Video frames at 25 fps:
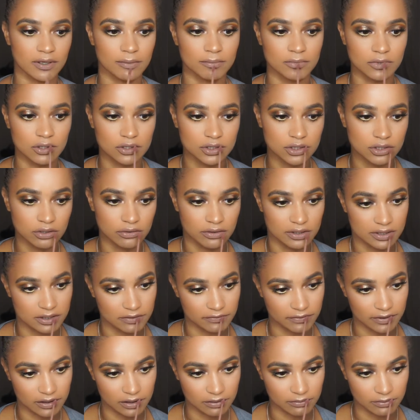I'm not sure it's
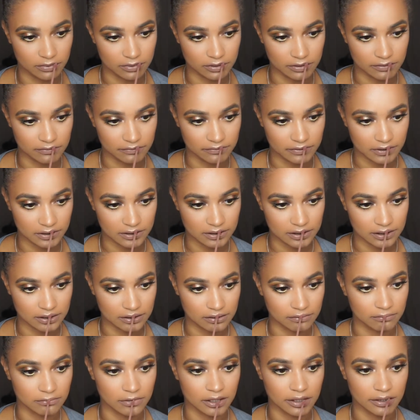available in Ferney at
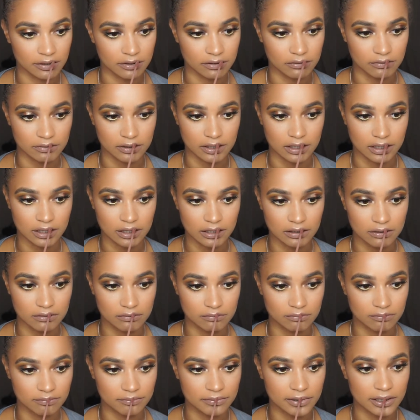the Marionneau yet,
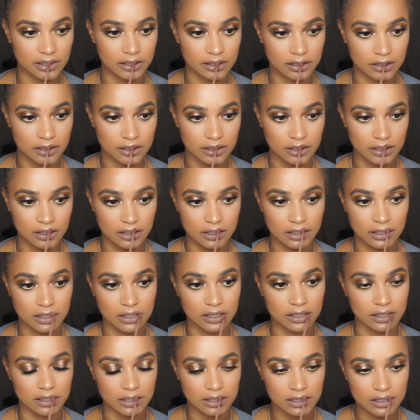but
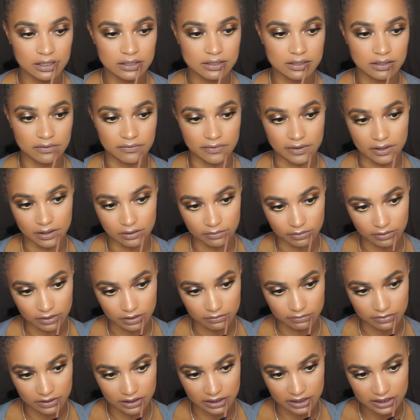it is available
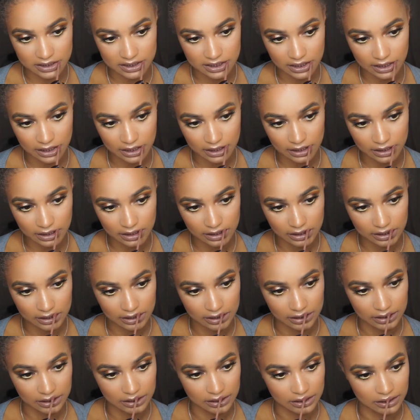at Beverlyhills,
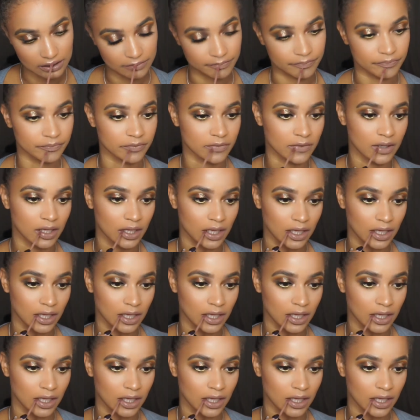and